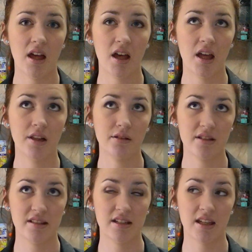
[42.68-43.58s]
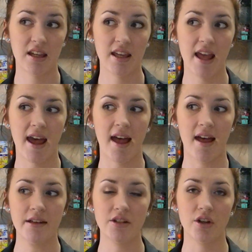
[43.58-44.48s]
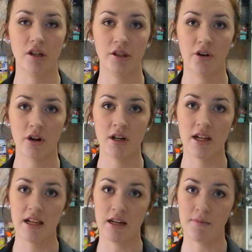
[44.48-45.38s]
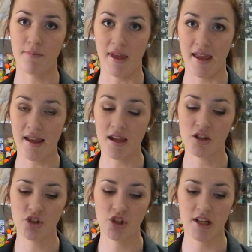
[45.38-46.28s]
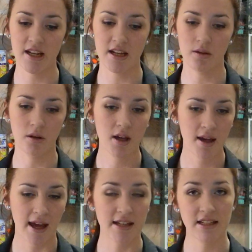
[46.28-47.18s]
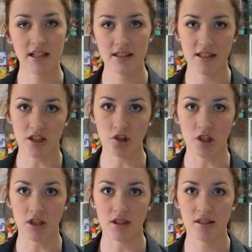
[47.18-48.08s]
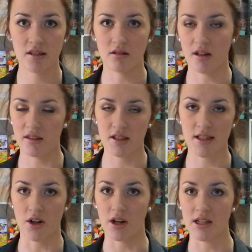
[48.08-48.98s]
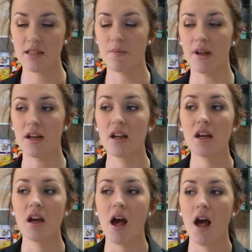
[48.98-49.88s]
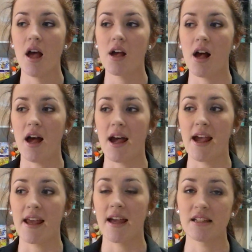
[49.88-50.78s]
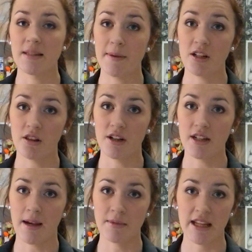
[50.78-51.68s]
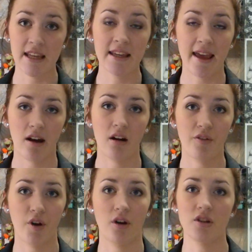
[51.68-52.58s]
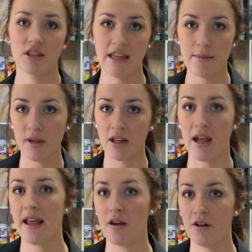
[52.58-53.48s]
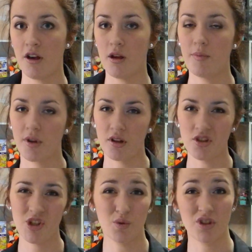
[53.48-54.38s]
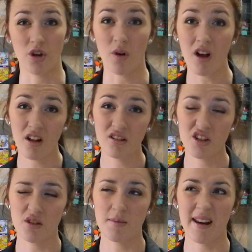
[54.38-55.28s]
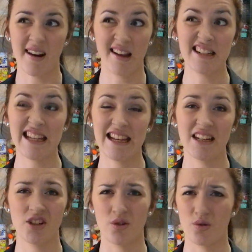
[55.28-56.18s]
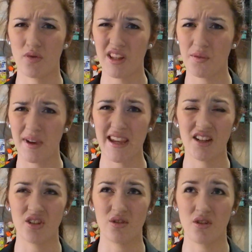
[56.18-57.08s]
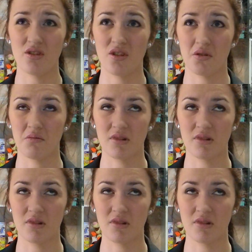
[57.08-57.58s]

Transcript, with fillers: eldest cat earlier on in May. She had to get stitches, nothing serious, but I had to spend a lot of time taking care of her and just keeping an eye on her because she was so old. She was about 19. She was really weak. She was also